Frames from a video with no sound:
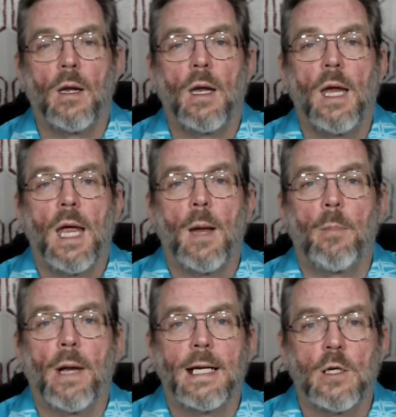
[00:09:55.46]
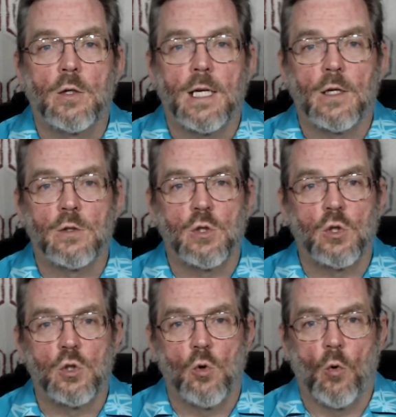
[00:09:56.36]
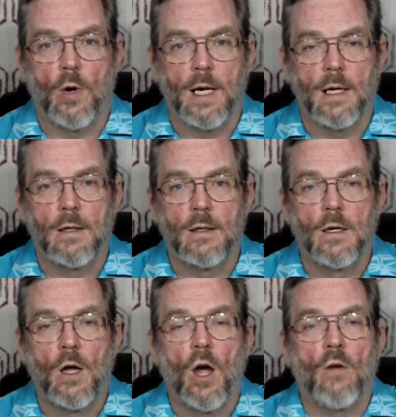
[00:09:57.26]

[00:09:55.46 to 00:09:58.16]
And Plato tells the story of